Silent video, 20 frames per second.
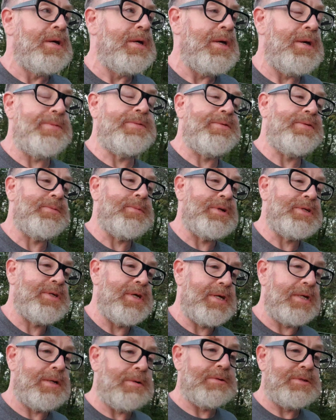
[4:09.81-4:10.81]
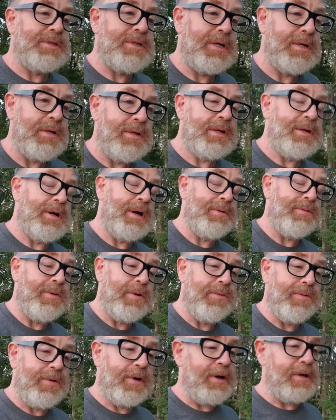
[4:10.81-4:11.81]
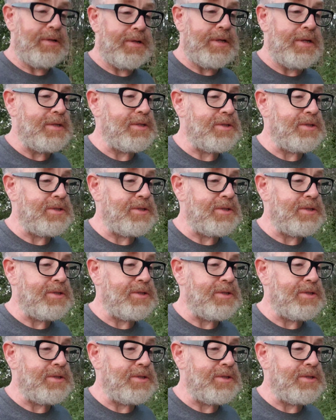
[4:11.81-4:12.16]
even if they might take it out off ID